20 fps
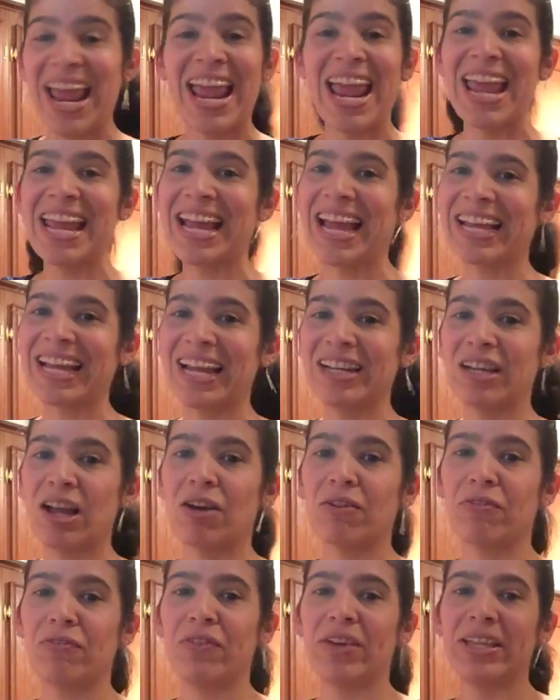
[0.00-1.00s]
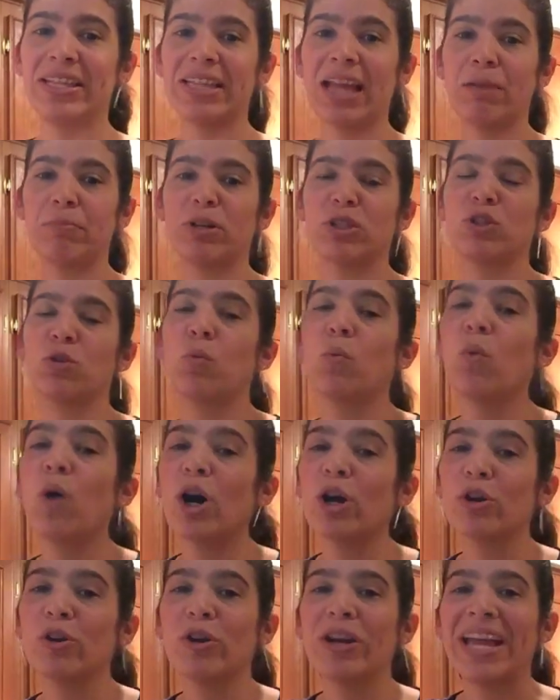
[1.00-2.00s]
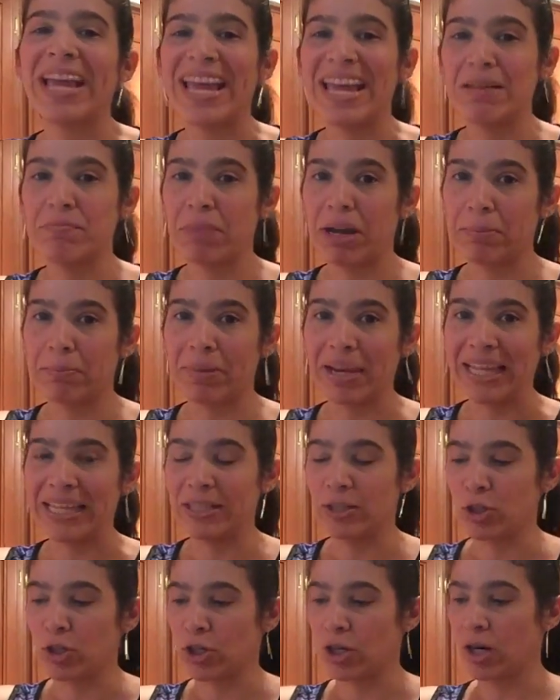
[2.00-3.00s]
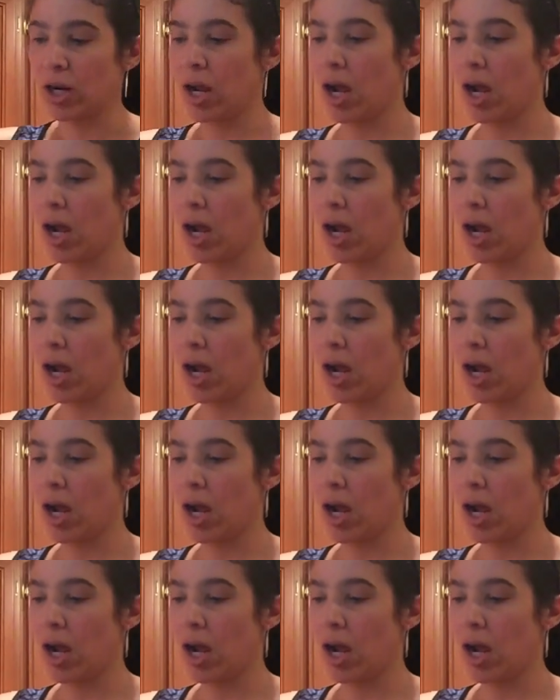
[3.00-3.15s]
and I cannot fit that much water in my blender.